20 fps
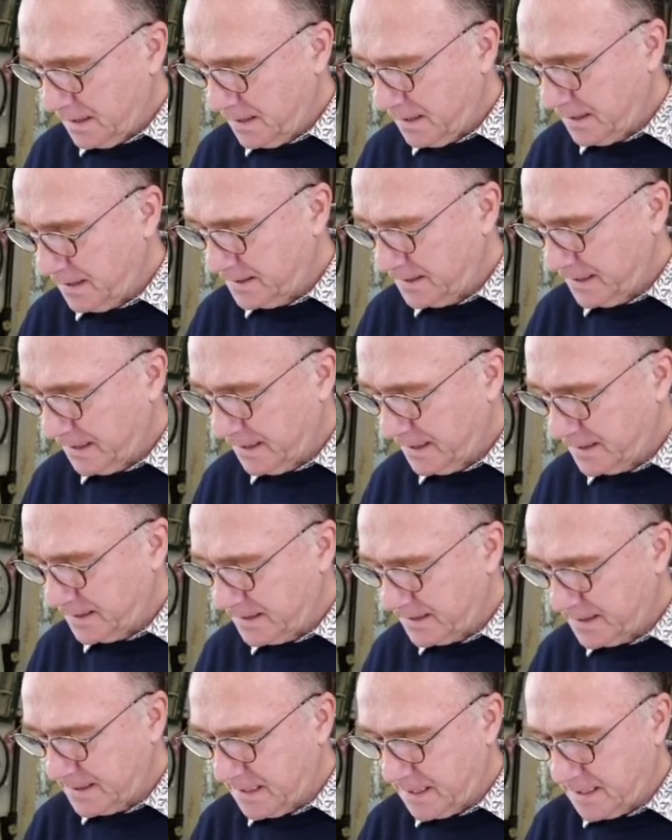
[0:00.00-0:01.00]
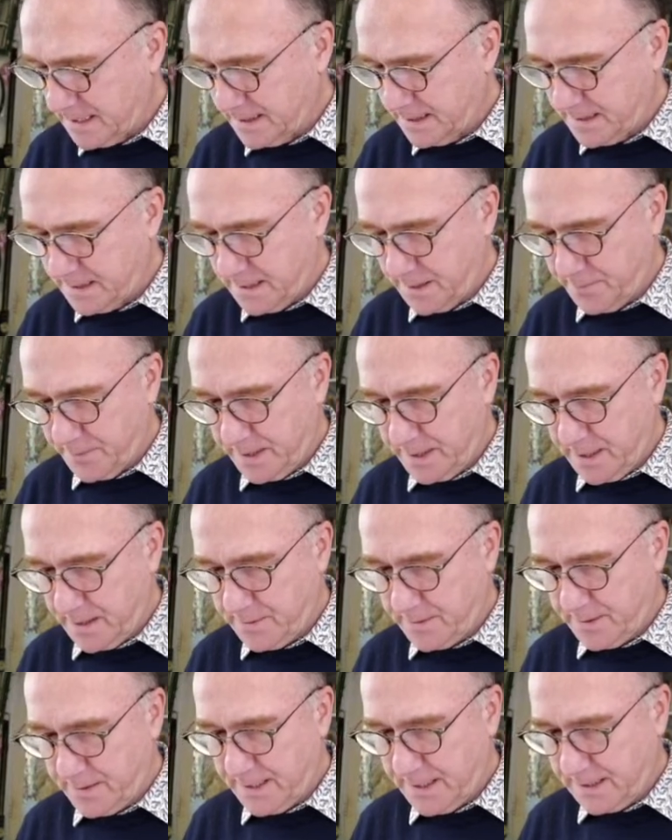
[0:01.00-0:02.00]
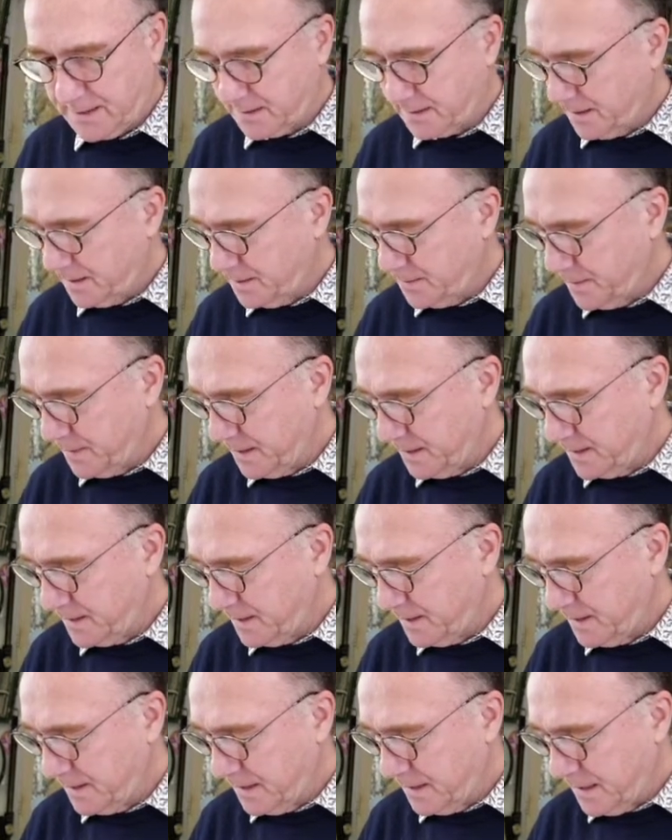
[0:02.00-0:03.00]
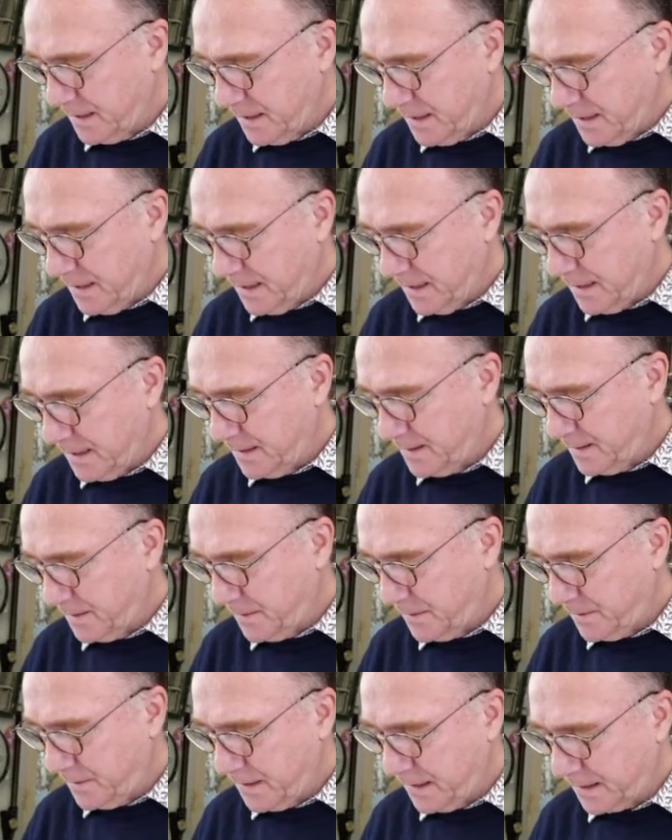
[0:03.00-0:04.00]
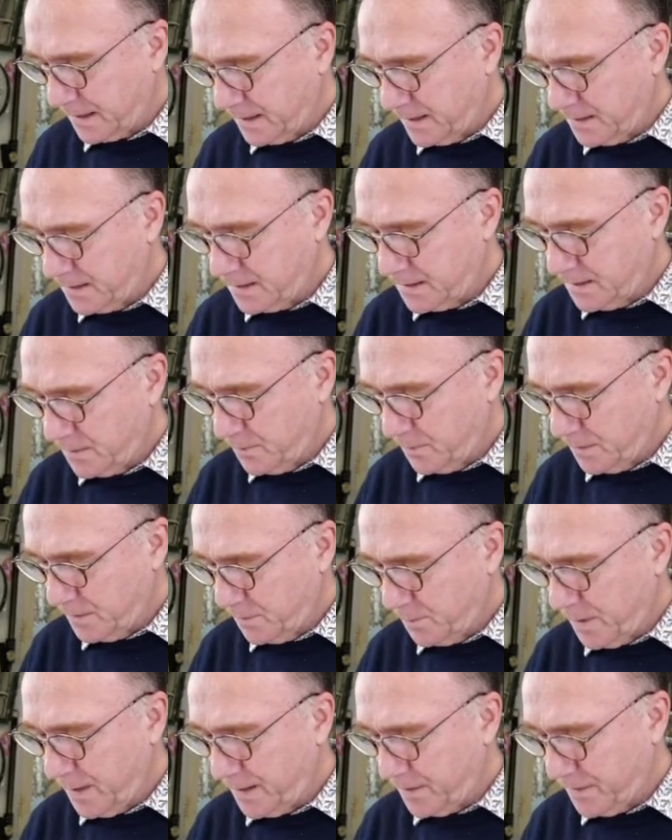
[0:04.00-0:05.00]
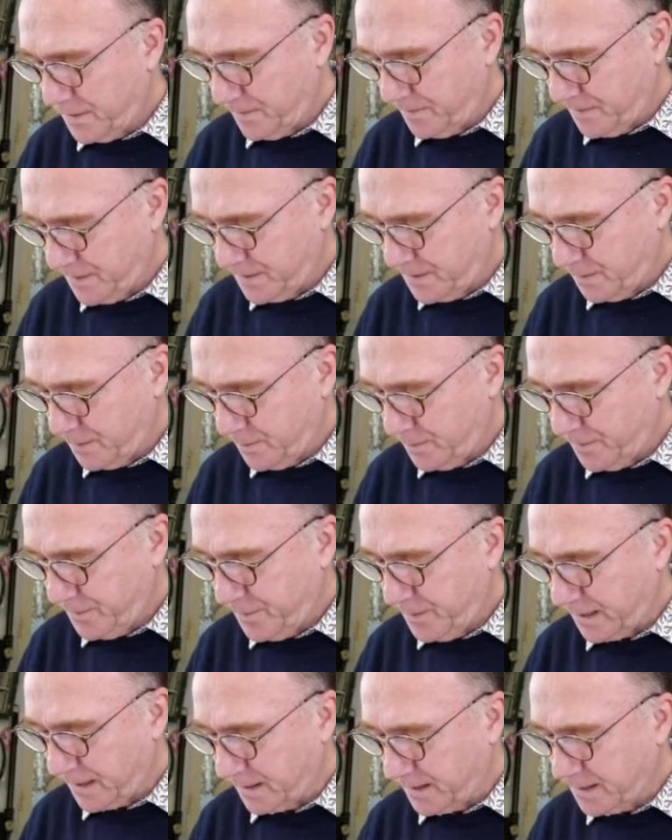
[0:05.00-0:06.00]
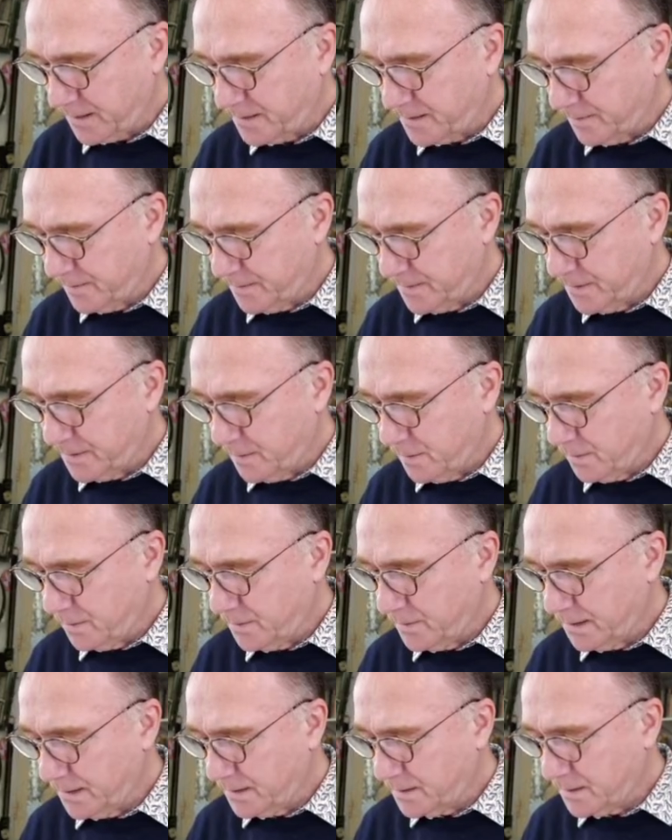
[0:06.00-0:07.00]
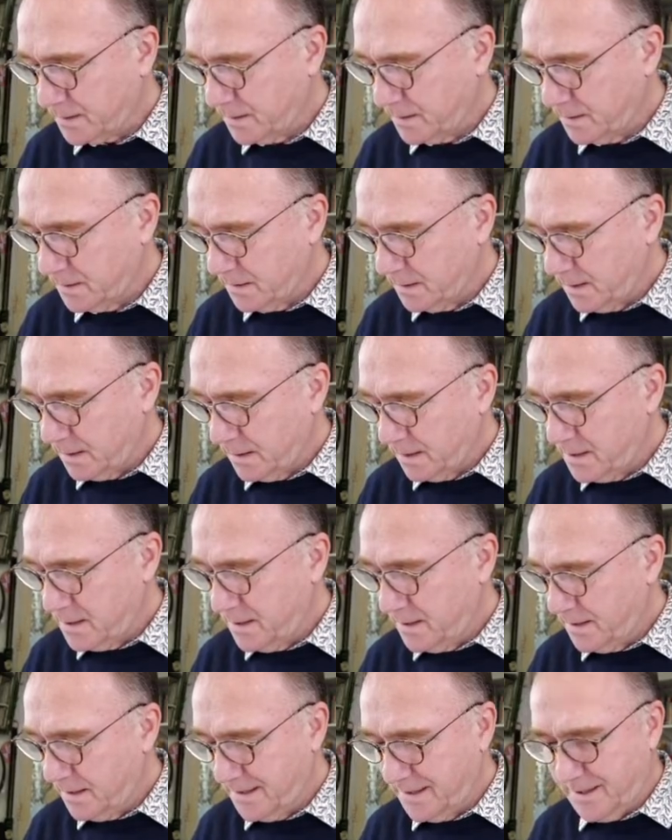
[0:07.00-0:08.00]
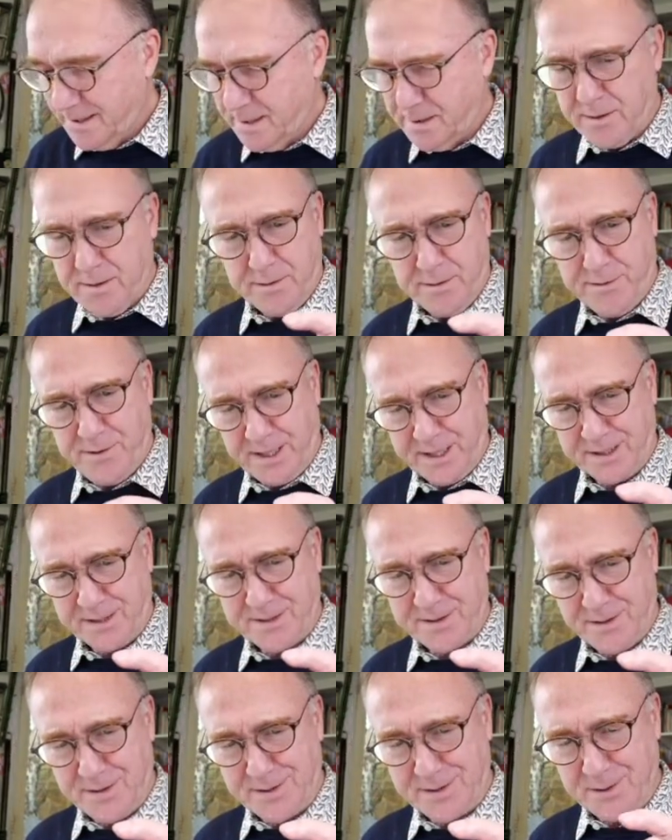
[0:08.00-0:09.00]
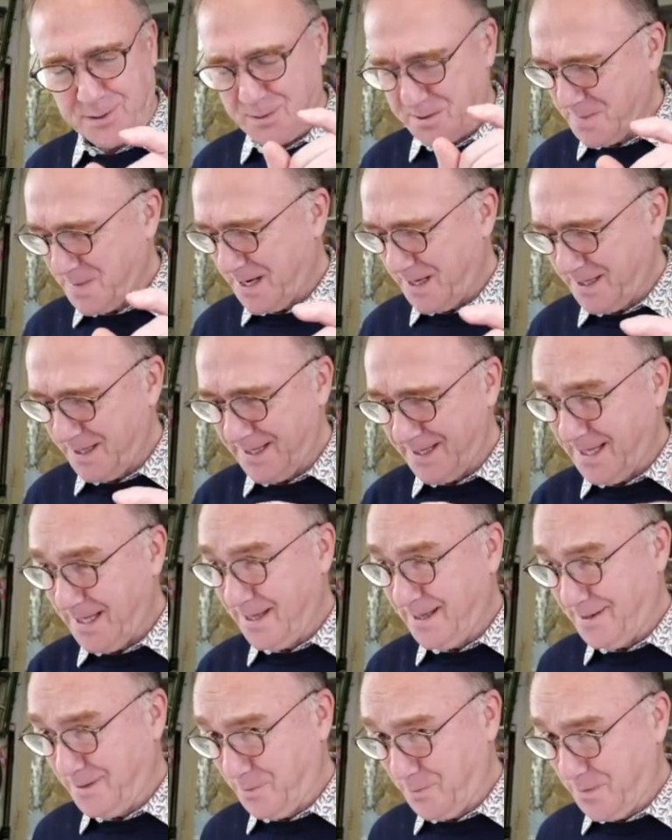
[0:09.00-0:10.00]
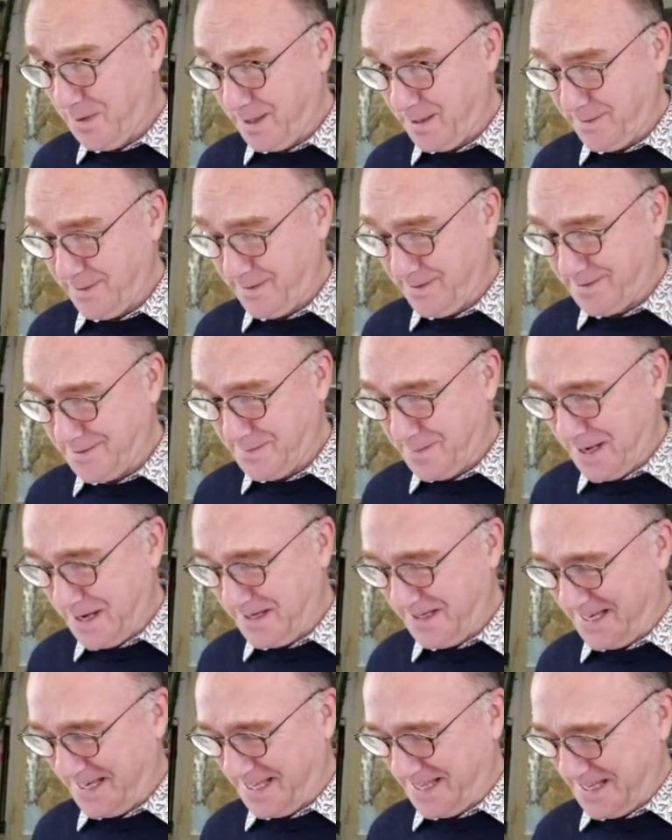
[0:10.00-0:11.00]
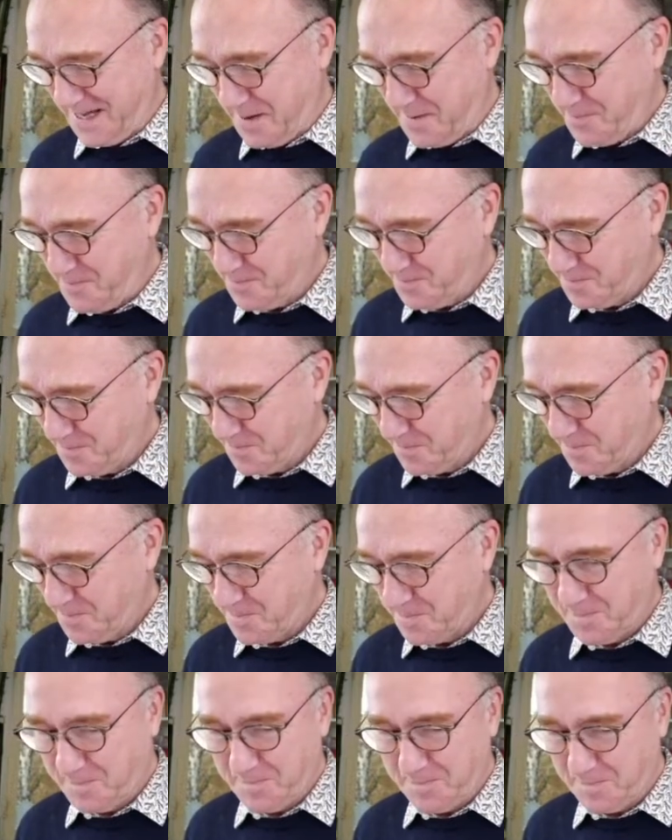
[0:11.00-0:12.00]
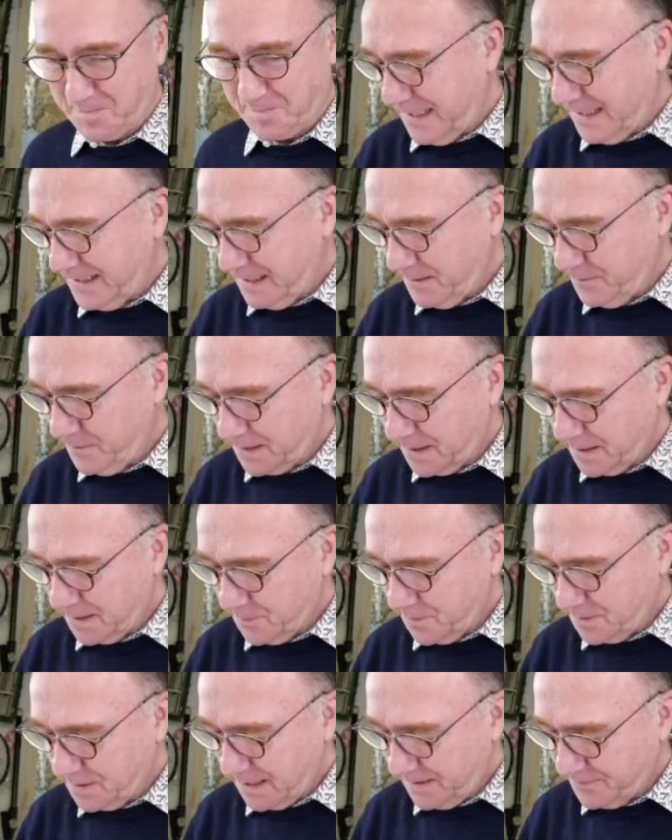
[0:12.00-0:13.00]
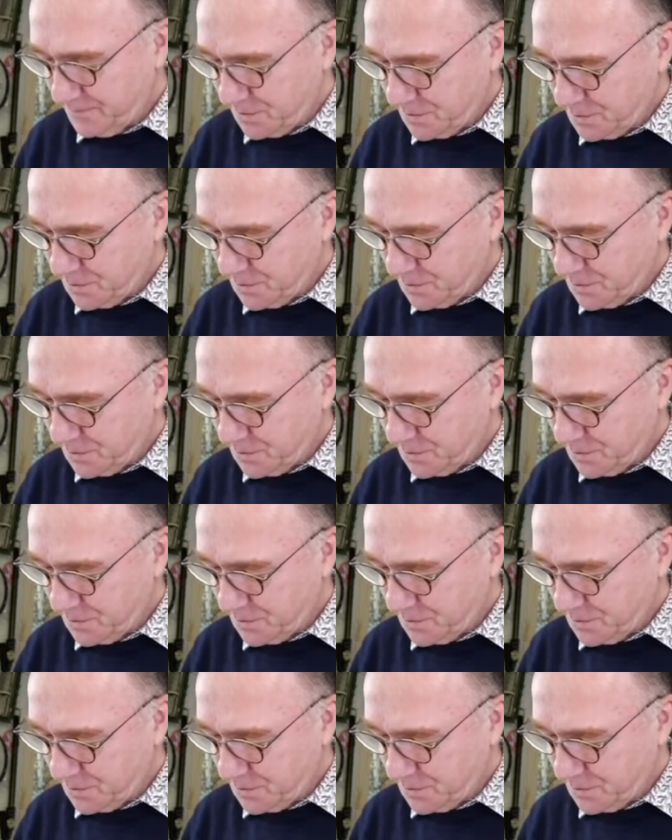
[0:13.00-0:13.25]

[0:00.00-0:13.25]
lines at either side, so we know that that's going to be the thickness or the width of the door. Thickness of the door, that's not. Thickness of the door is about like that. The width is about like that. And then we're going to want to have a